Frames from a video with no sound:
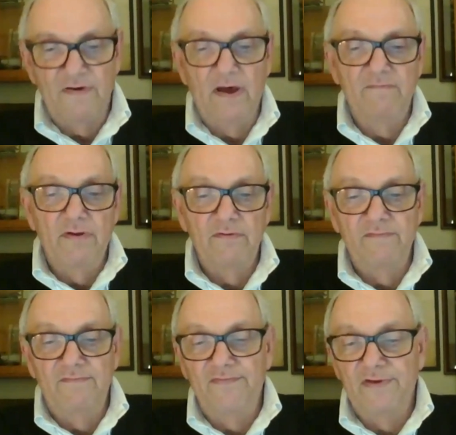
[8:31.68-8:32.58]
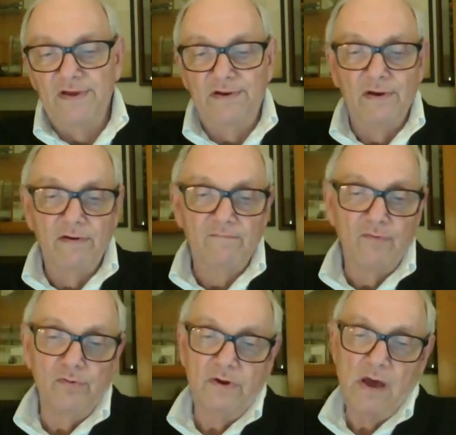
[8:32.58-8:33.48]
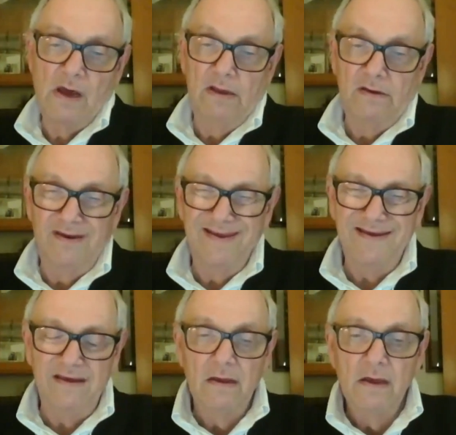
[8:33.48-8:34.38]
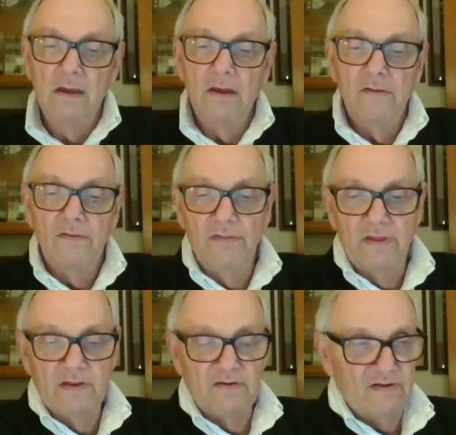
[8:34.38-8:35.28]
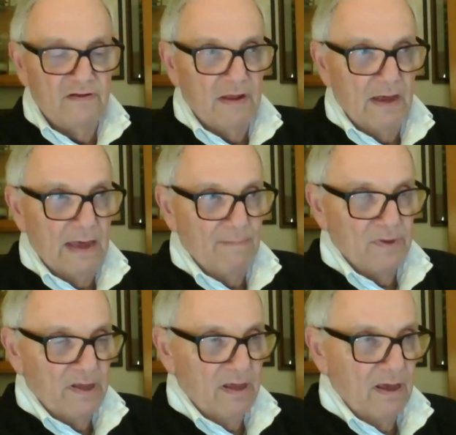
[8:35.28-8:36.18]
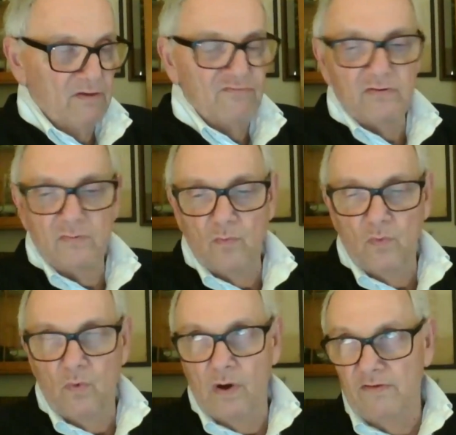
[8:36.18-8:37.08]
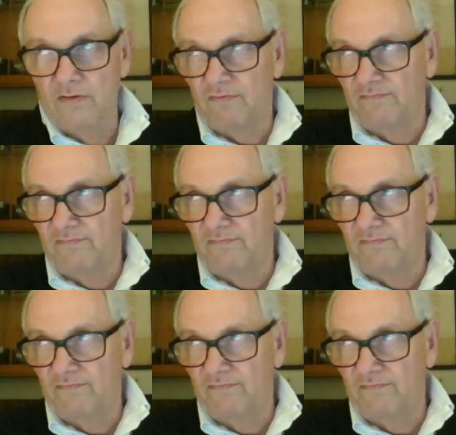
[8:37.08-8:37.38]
500 feet of Route 9D, this application was